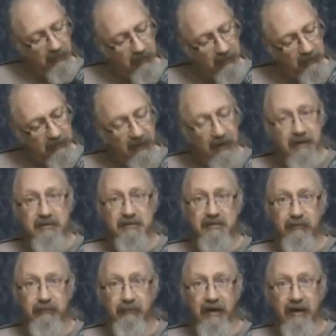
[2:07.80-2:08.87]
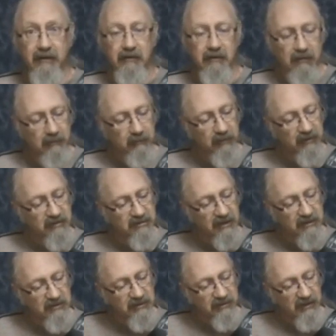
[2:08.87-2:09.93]
engages the fret, but it's
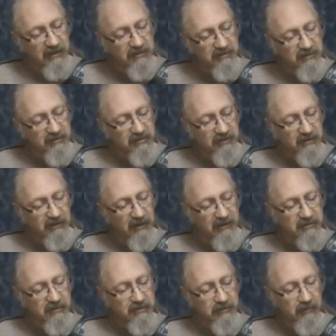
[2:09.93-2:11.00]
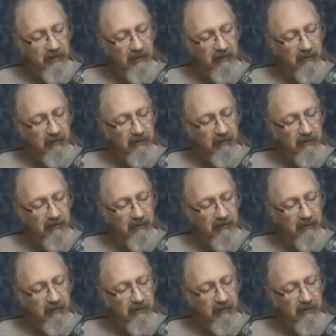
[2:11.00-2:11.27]
actually just to touch the string